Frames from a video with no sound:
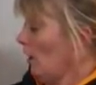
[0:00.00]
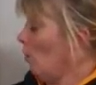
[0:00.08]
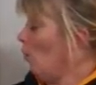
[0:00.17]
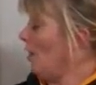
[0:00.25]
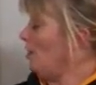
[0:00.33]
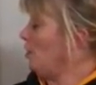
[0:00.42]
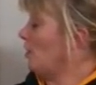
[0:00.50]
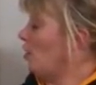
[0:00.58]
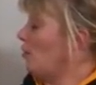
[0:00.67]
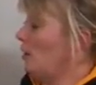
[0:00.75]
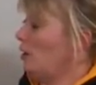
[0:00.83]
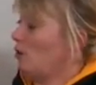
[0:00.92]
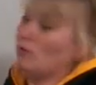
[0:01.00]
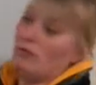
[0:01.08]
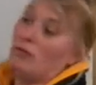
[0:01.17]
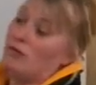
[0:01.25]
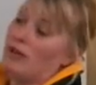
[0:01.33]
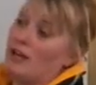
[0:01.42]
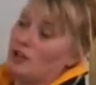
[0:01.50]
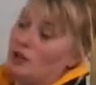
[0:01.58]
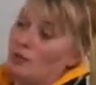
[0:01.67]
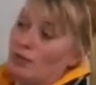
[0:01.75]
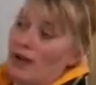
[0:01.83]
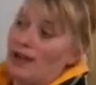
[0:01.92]
when you go along the
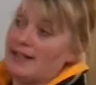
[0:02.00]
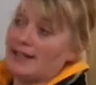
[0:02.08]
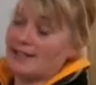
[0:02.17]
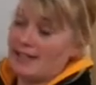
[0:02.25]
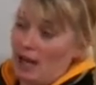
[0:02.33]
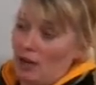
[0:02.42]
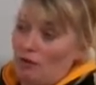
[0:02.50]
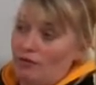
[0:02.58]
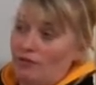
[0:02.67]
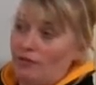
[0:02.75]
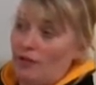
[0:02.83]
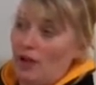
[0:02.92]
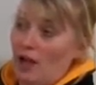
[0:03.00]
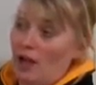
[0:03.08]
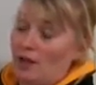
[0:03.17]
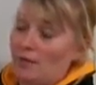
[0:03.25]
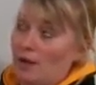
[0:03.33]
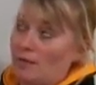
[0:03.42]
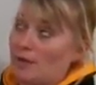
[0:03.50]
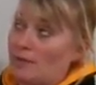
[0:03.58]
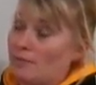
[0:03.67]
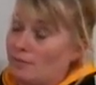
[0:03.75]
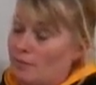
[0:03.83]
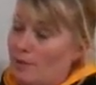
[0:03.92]
actual parade itself, uh, I'm not
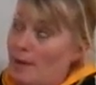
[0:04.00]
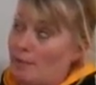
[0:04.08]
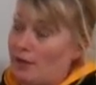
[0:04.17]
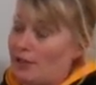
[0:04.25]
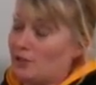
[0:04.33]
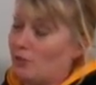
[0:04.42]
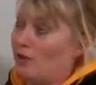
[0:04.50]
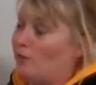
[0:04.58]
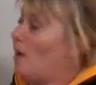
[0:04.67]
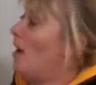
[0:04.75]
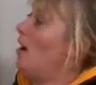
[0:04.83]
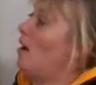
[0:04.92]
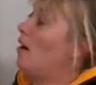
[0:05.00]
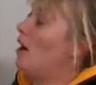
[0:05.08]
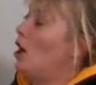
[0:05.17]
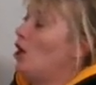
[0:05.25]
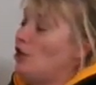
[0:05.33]
remembering this all off by heart,